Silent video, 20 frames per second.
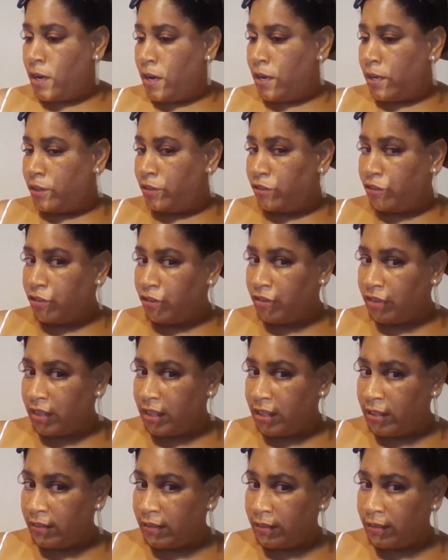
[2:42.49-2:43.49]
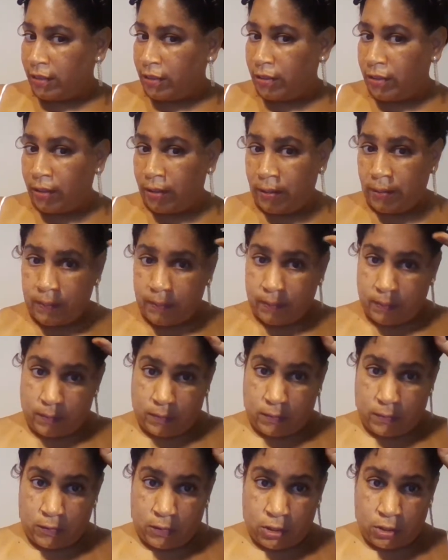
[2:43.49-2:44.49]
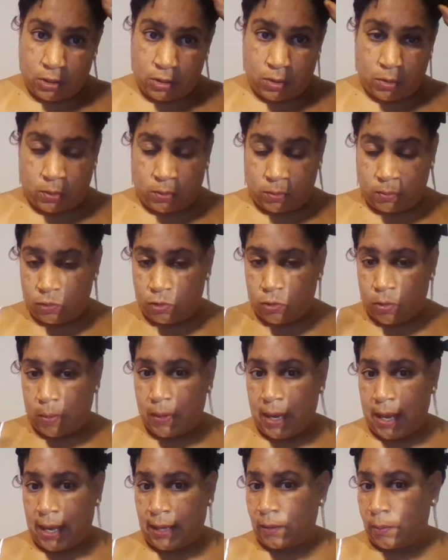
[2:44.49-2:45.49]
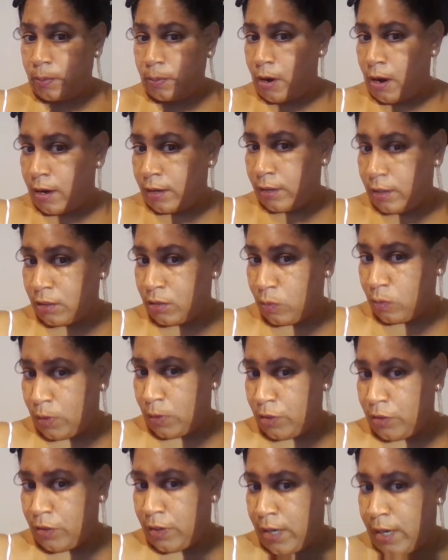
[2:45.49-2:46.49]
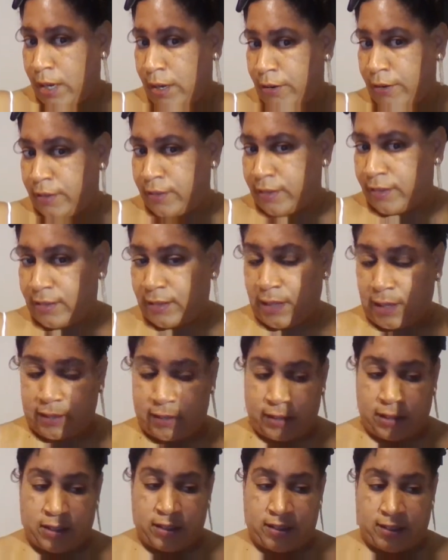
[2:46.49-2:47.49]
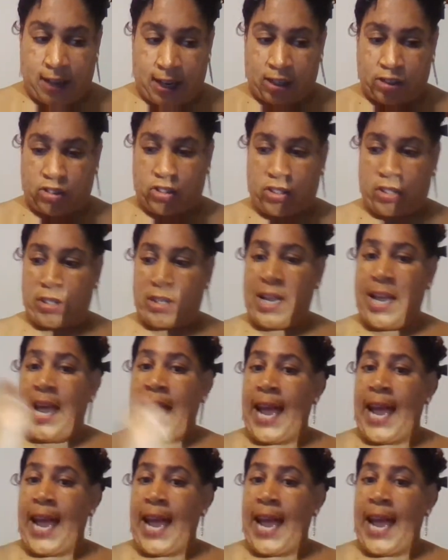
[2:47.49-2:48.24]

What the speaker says: It's just easier, you know, to apply the product when your hair is nicely sectioned.